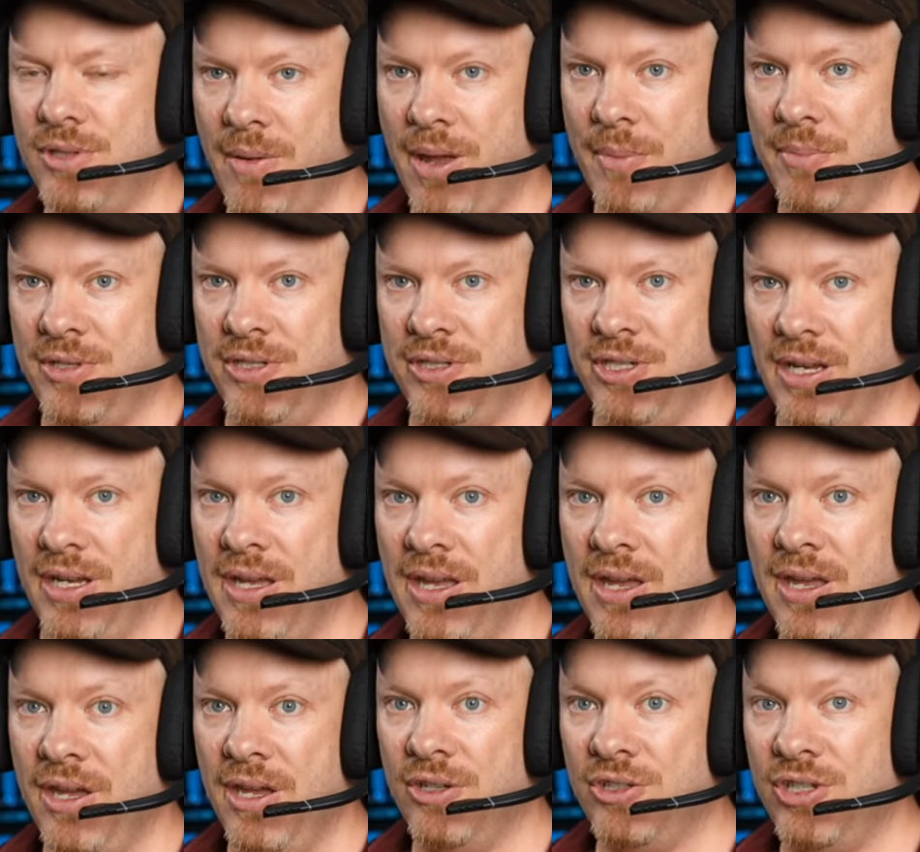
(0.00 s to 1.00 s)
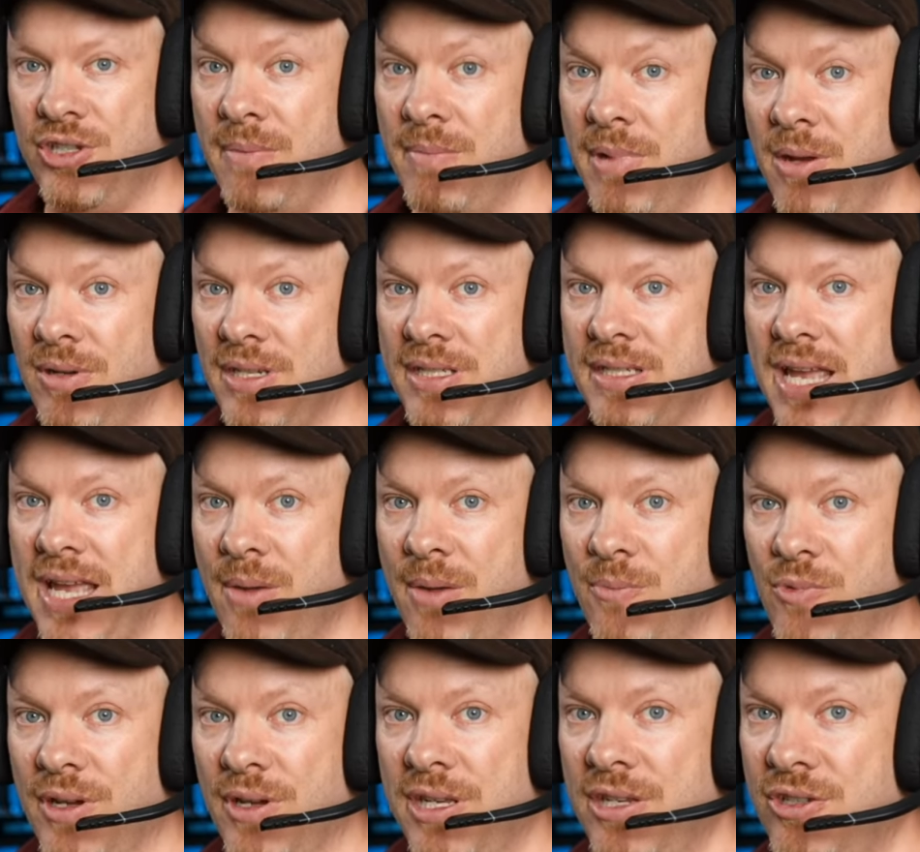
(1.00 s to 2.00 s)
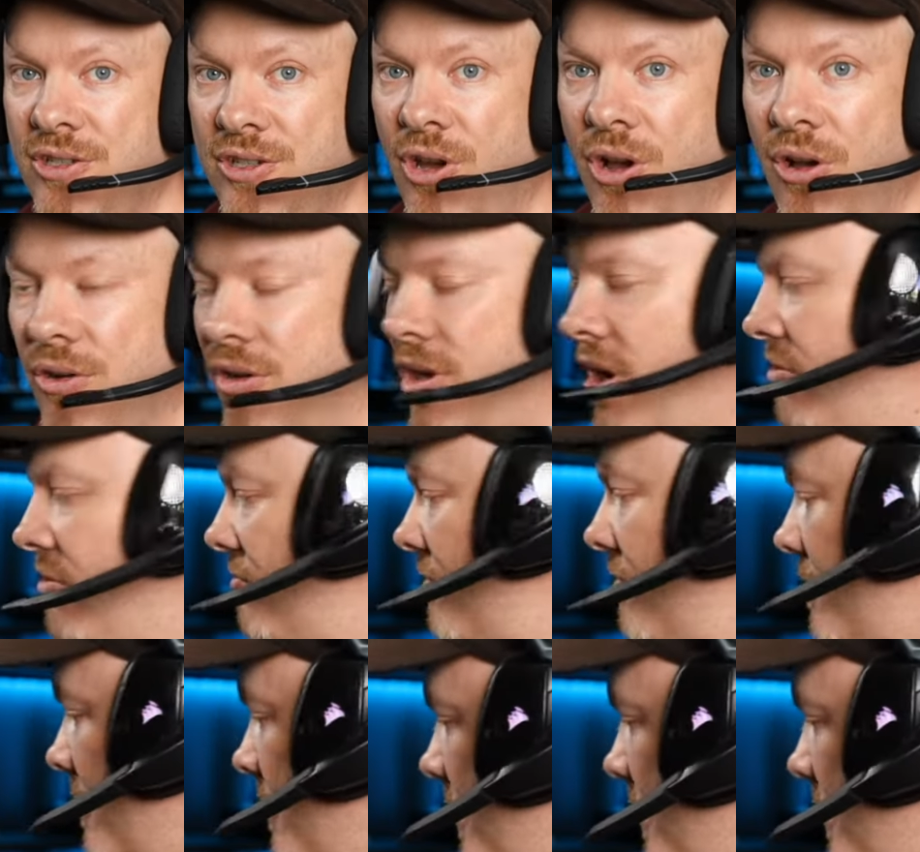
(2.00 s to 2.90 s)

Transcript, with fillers: aperture, to your mirrorless camera. You just can't go wrong.